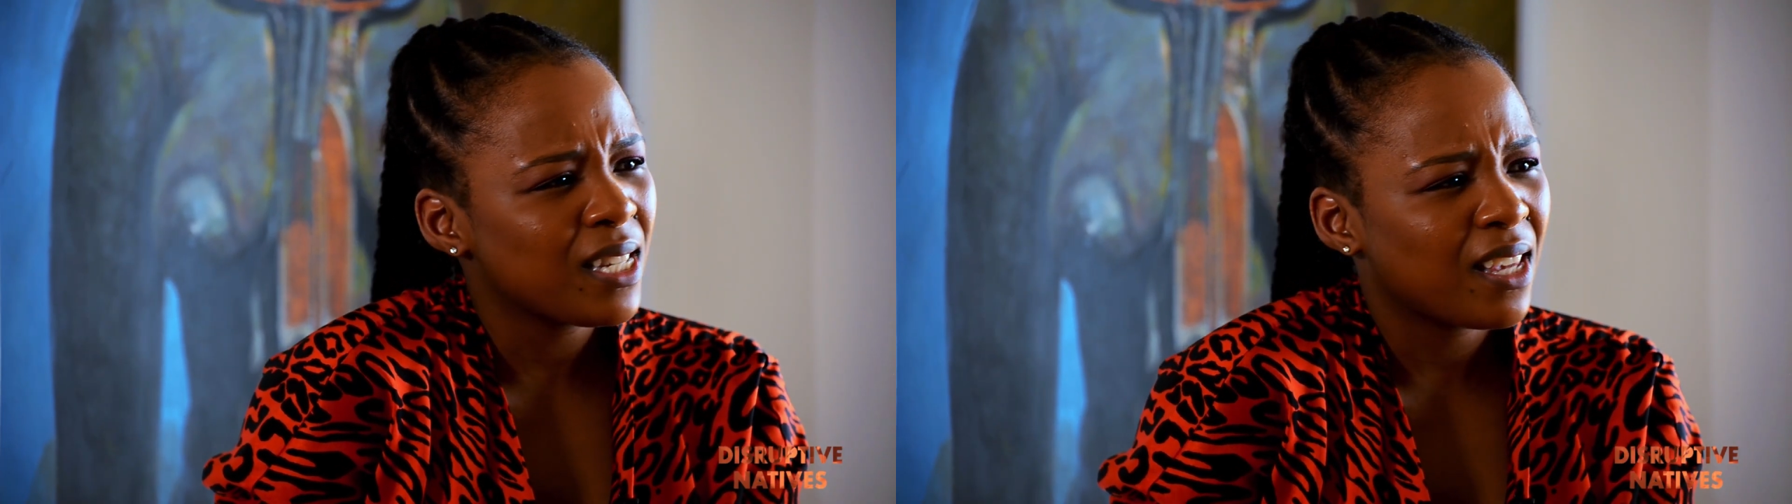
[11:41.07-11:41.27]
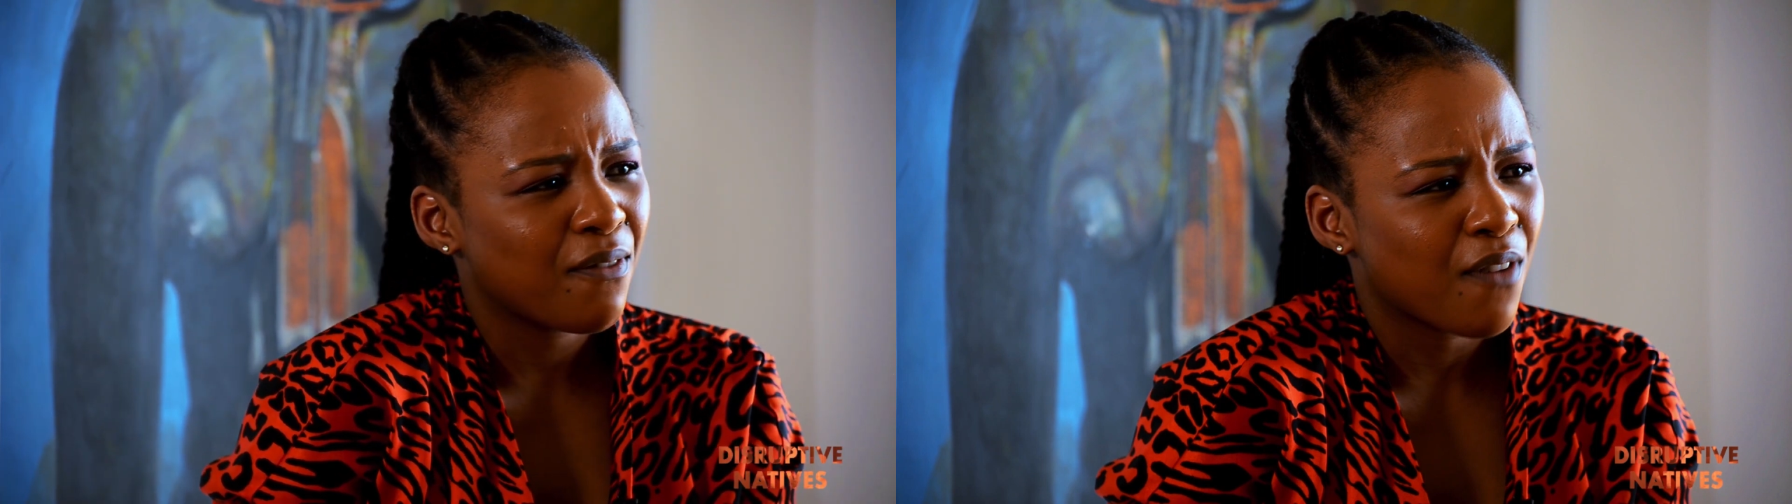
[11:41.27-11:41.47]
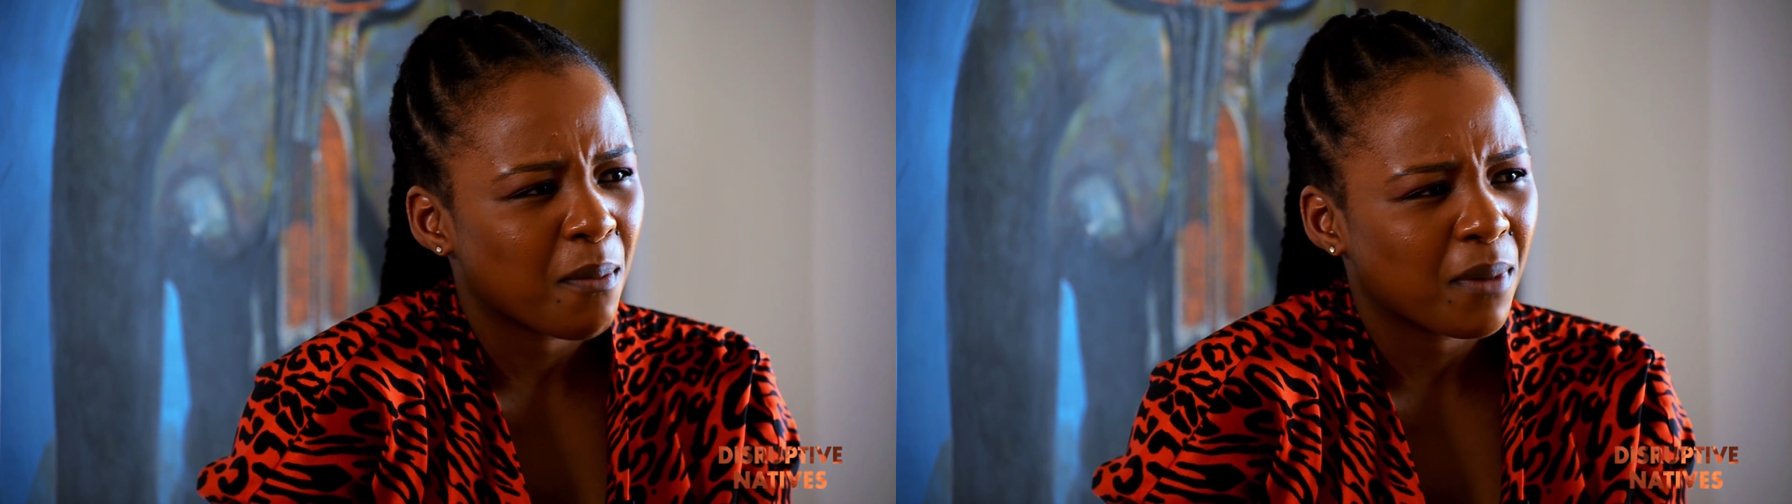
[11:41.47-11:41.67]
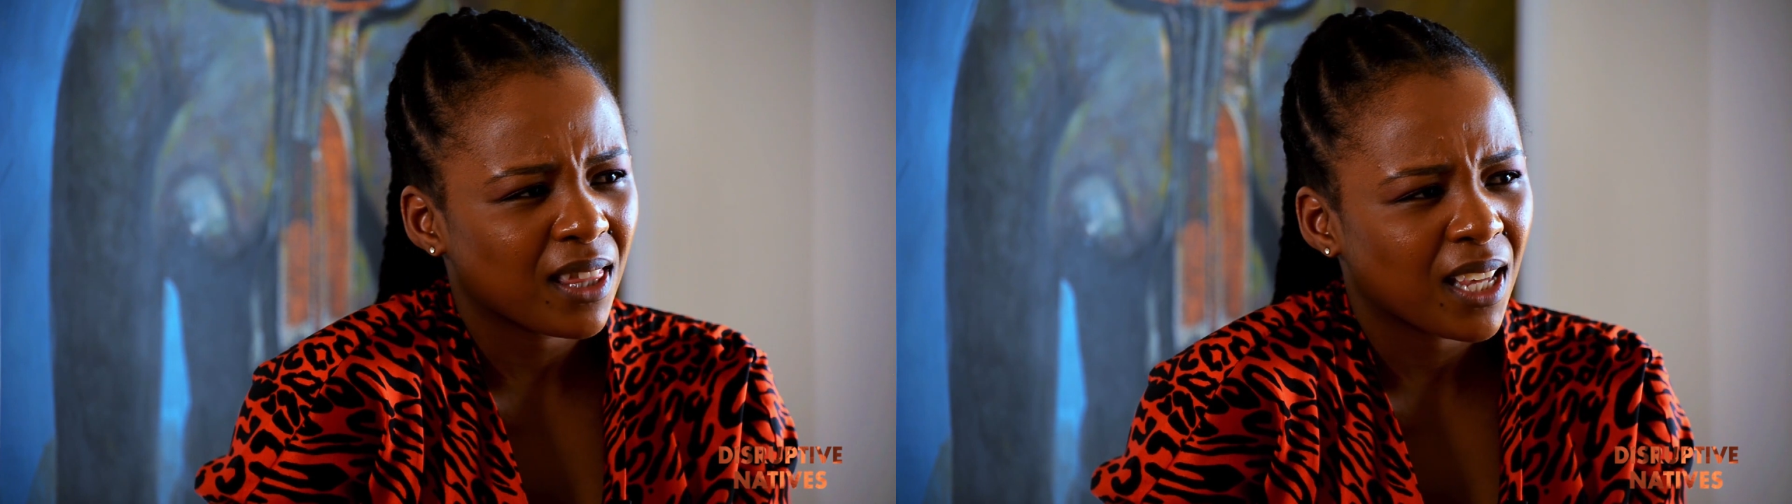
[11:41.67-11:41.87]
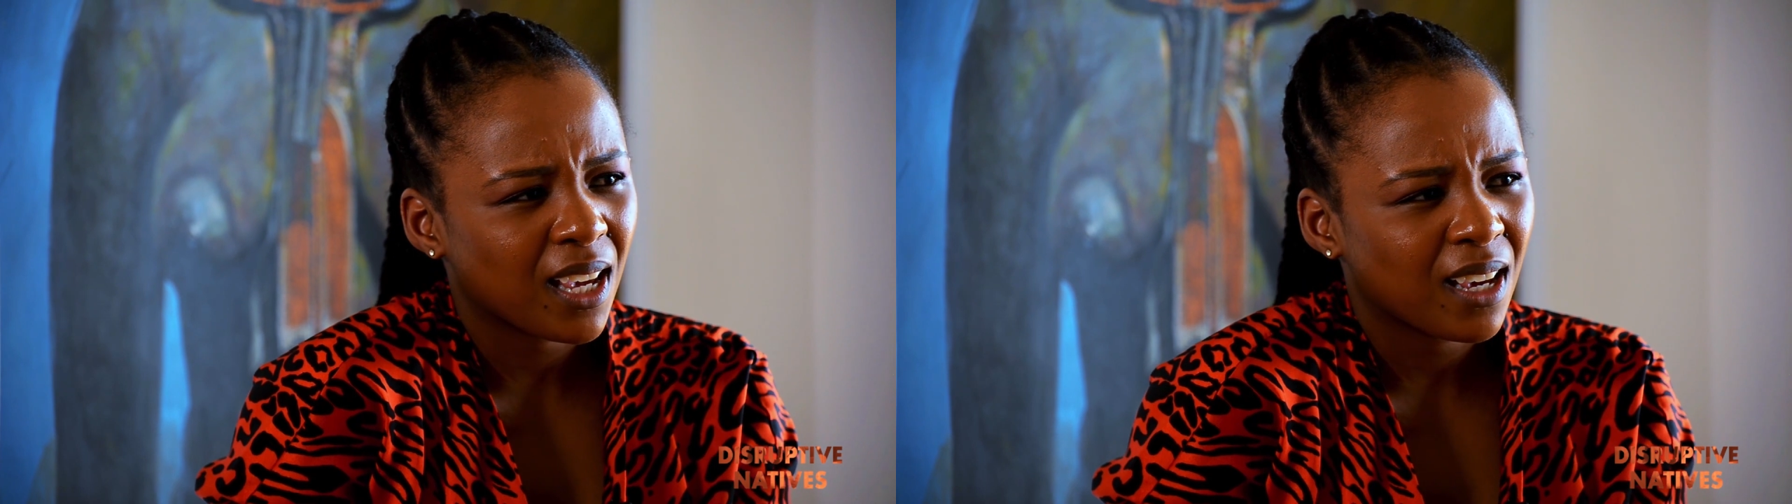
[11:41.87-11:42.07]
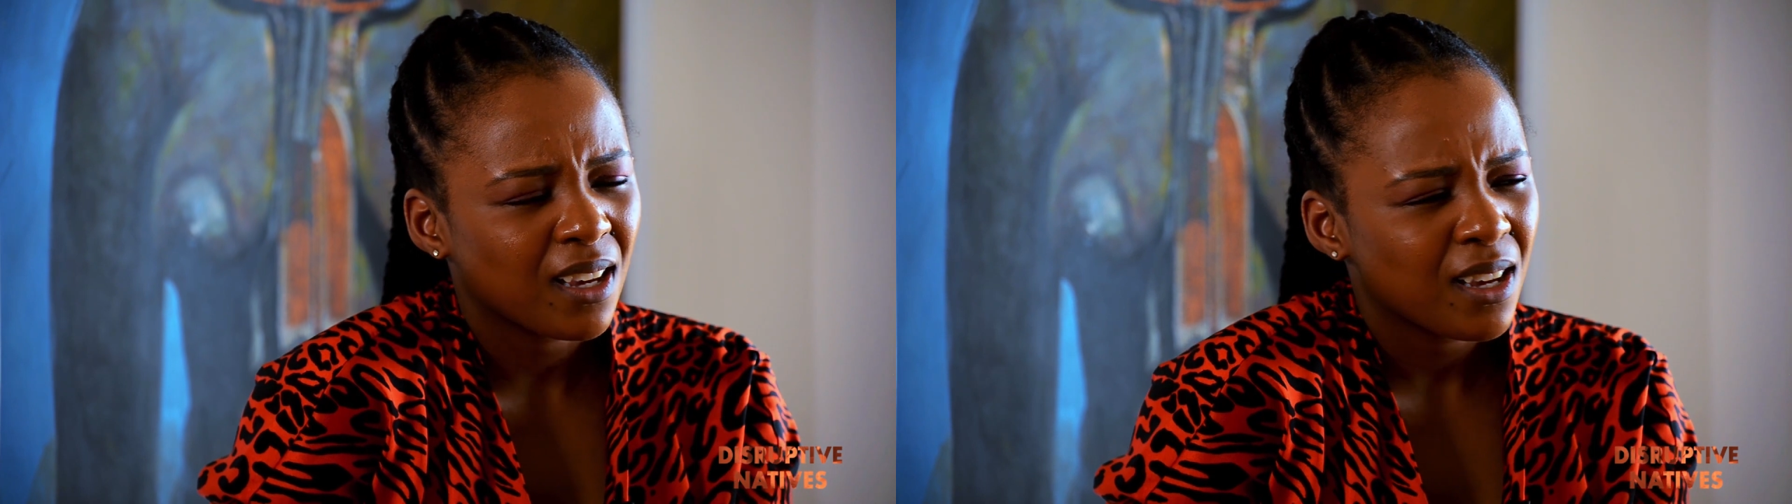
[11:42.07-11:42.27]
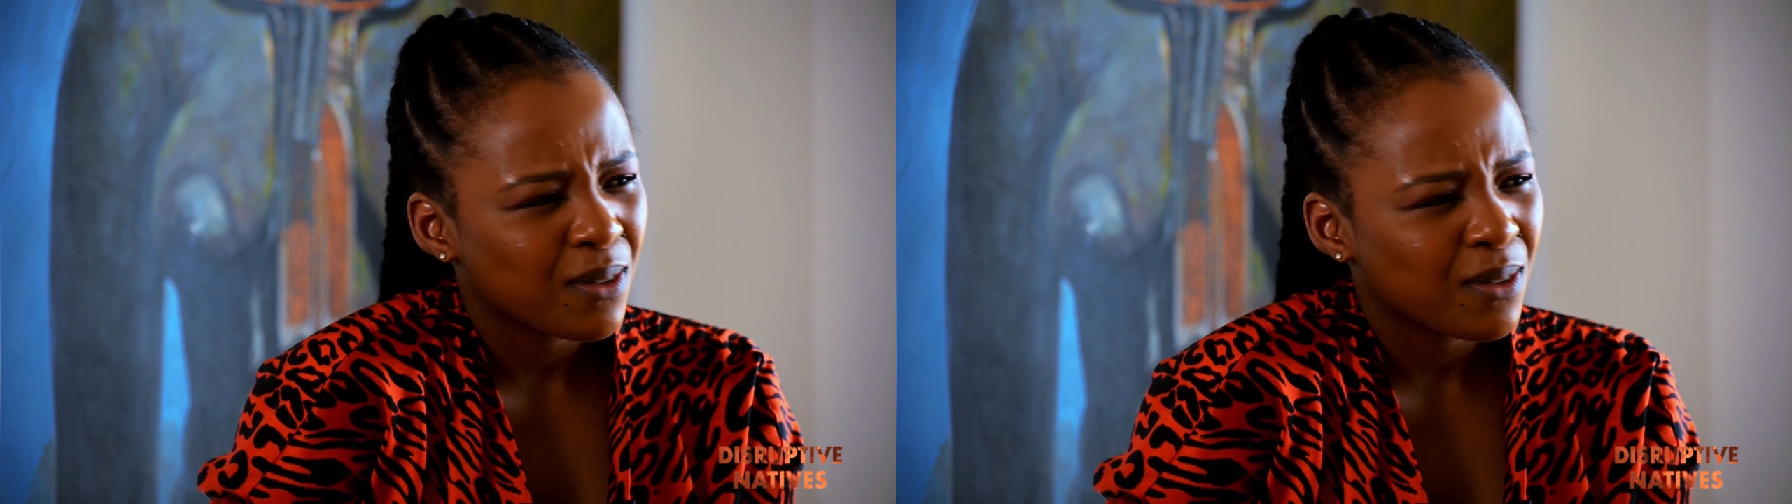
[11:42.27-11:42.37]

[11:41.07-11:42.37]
a whiskey farm, I think.